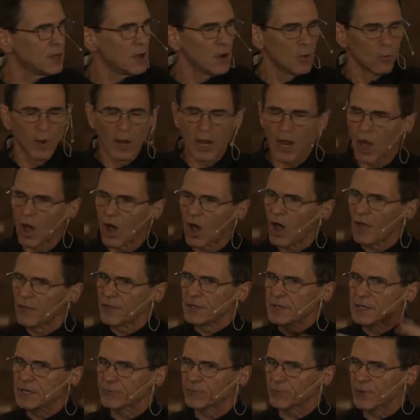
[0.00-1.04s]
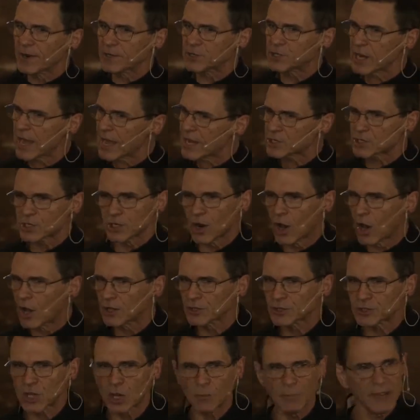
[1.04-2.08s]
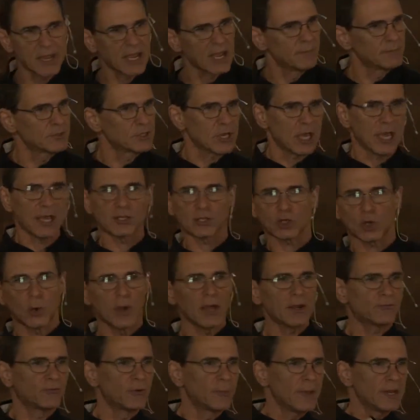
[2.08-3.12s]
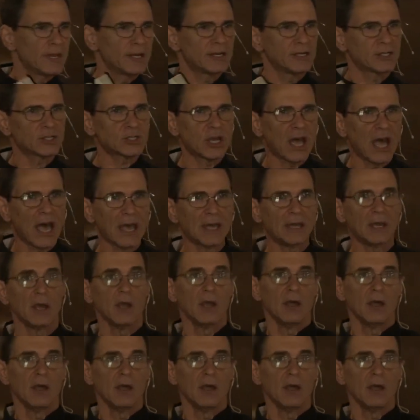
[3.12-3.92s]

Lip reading: Well, all the differentiation also becomes, it's quick for me to decide,